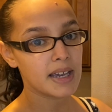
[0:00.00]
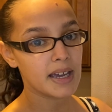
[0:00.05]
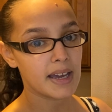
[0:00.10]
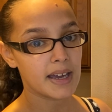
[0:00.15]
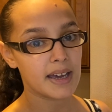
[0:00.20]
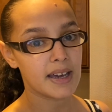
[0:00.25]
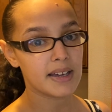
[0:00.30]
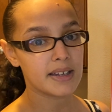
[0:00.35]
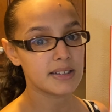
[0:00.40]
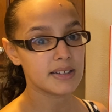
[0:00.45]

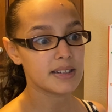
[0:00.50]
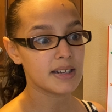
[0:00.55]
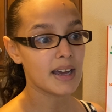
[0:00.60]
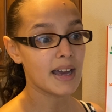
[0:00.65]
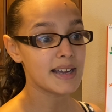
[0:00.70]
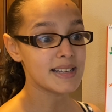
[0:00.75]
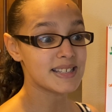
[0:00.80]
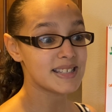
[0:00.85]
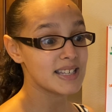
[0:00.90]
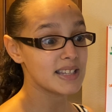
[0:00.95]
and
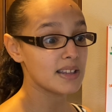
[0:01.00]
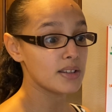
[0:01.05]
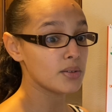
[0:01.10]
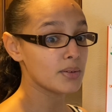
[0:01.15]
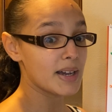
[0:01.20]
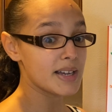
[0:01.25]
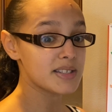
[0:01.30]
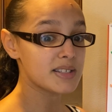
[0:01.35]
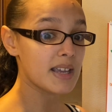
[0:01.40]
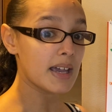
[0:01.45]
I see that you
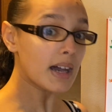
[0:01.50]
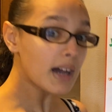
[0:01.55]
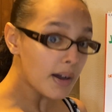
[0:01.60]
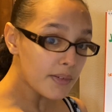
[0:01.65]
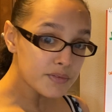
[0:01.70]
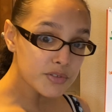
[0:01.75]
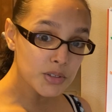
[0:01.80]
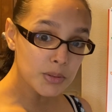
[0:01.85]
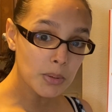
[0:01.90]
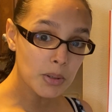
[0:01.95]
guys get
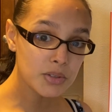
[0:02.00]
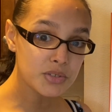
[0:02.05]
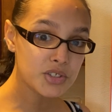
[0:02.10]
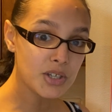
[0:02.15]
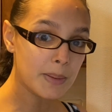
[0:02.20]
comfortable with